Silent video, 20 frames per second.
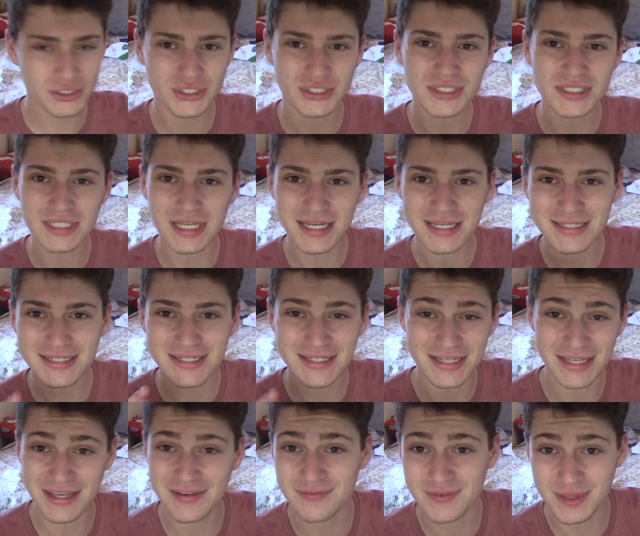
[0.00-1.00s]
just tend to
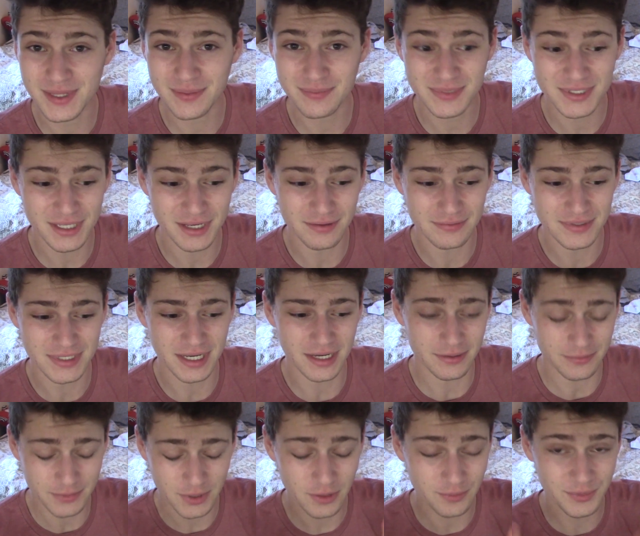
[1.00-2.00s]
even themselves
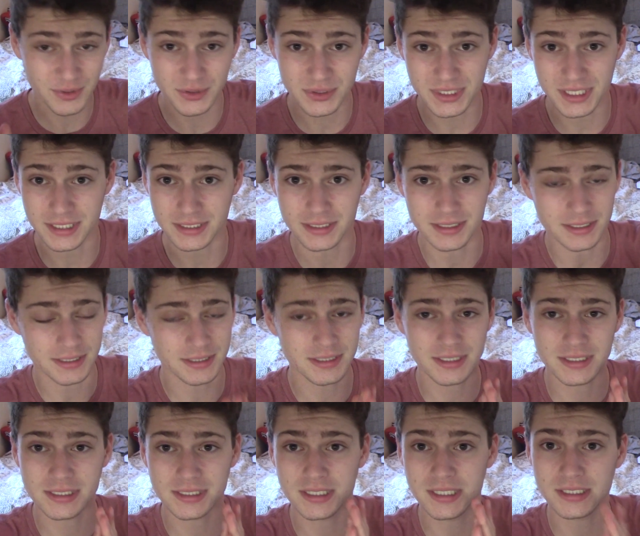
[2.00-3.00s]
out. Homeostasis.
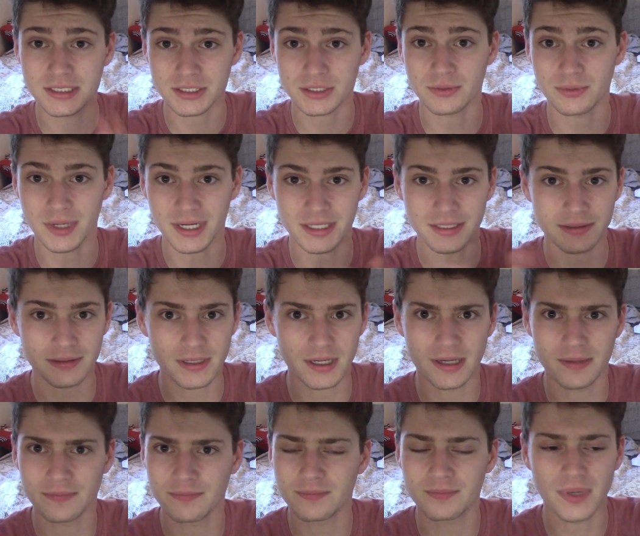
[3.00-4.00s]
It, it's great.
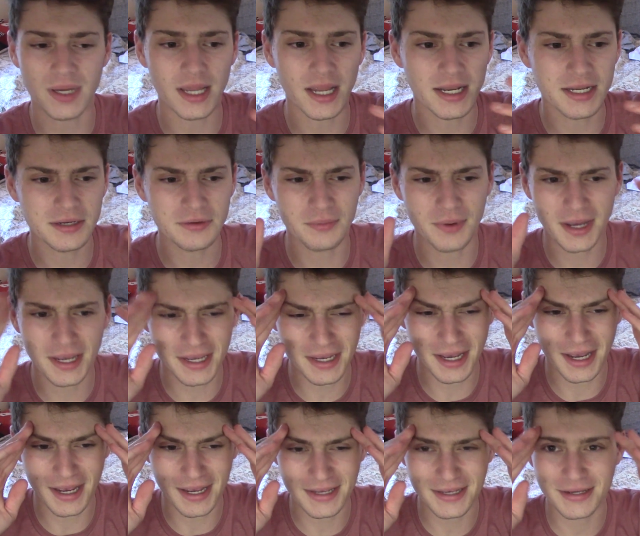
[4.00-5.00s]
Um, but anyway,
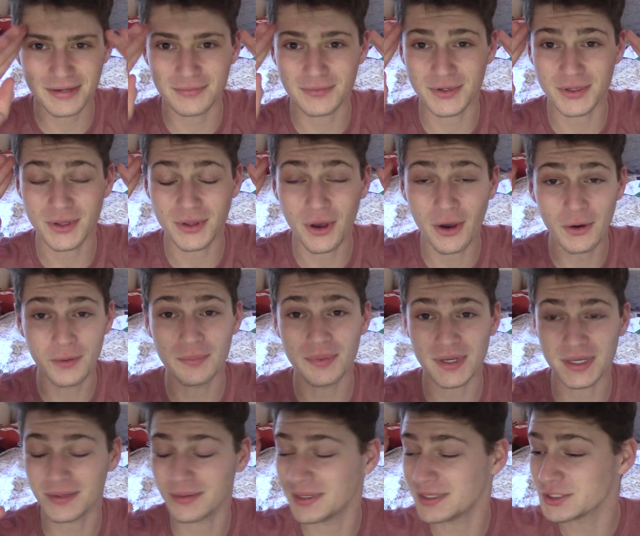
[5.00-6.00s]
I will hope
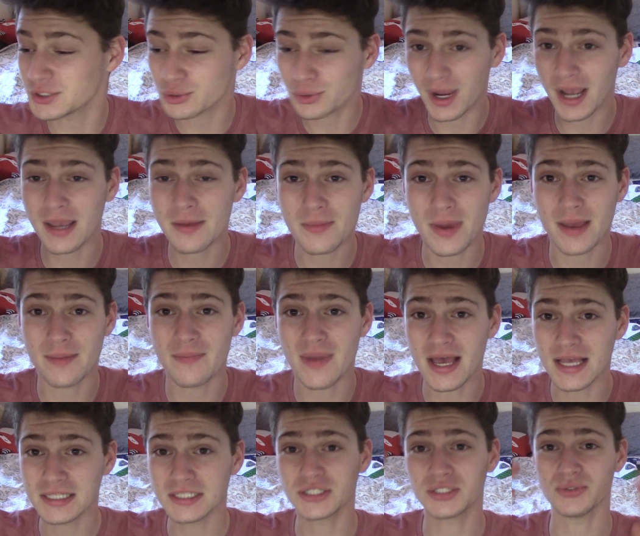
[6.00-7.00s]
and try my
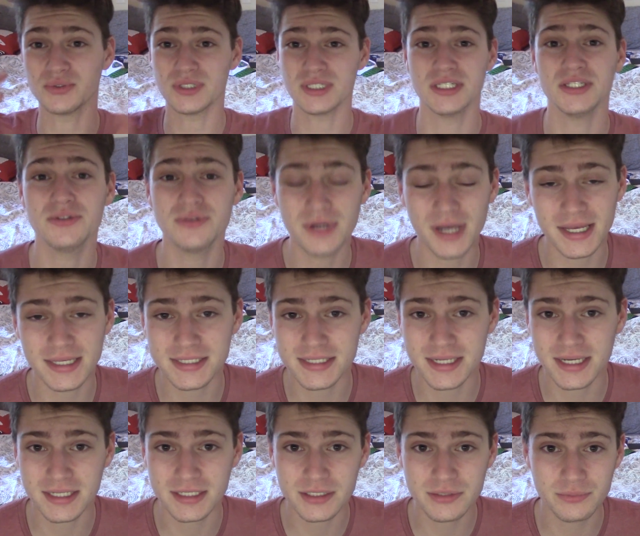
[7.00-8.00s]
best to see you guys
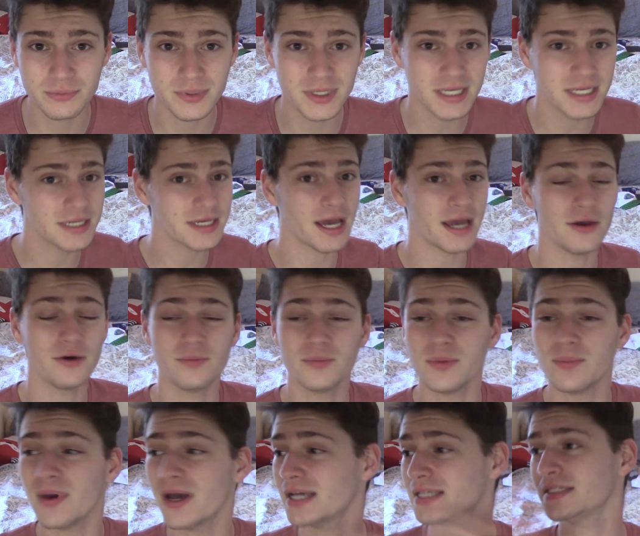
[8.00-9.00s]
next week. I hope
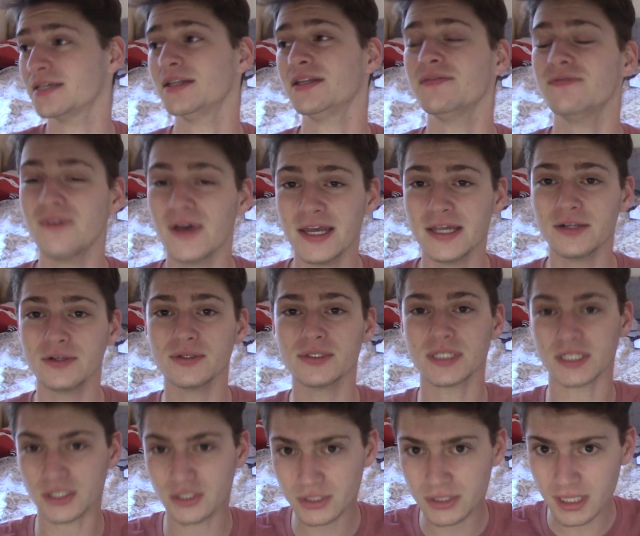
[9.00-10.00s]
you pass any finals
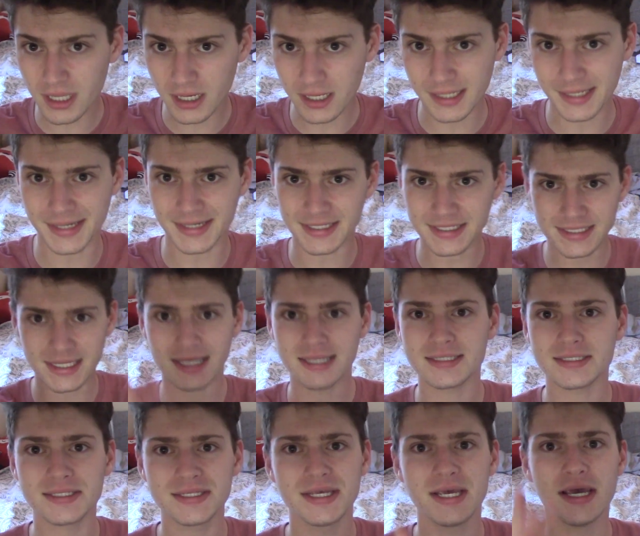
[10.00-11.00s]
and good luck on any
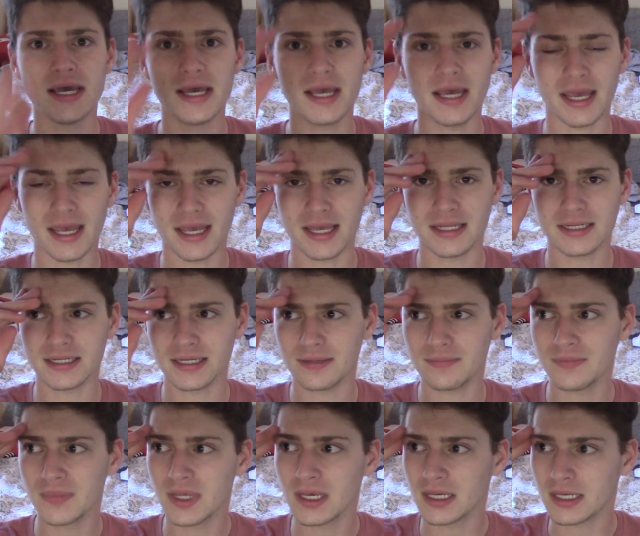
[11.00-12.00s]
tests. And
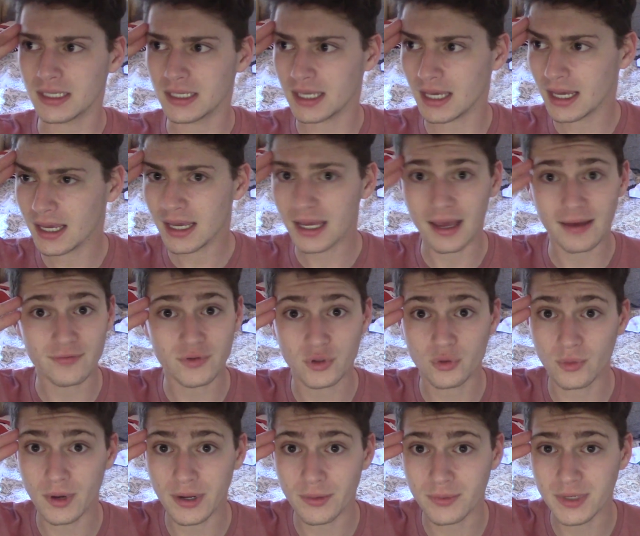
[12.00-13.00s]
um, yeah, have a
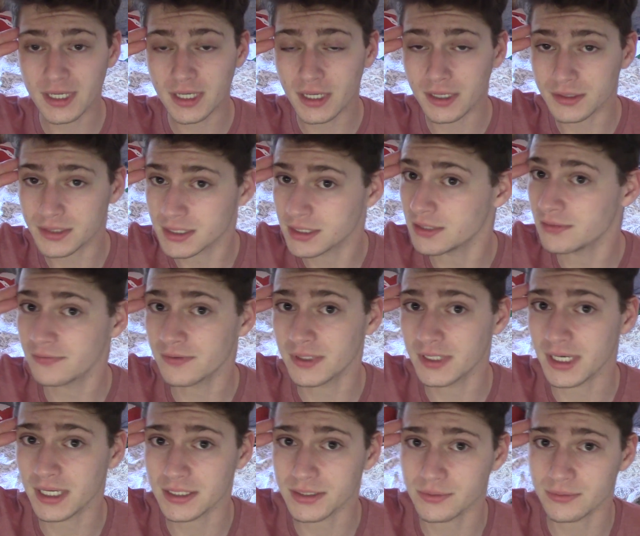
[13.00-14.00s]
great week. I'll see you for
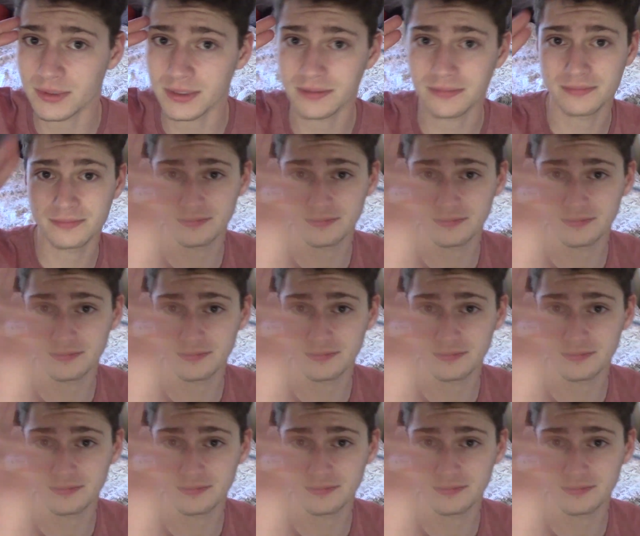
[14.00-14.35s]
the next one.